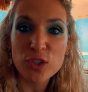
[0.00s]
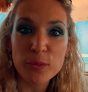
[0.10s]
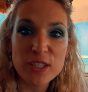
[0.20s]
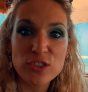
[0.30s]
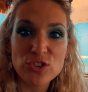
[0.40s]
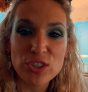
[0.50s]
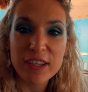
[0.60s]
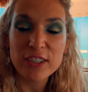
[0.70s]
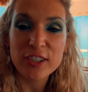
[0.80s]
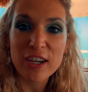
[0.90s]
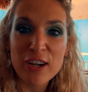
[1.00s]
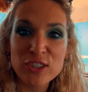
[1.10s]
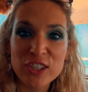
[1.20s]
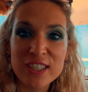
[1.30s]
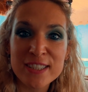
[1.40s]
So as you're driving
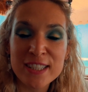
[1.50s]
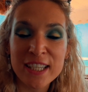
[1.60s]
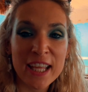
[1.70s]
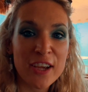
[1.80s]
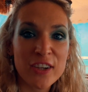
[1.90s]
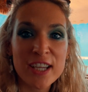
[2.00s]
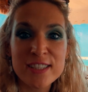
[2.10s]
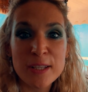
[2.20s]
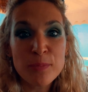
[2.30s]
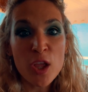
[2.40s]
around, you can see areas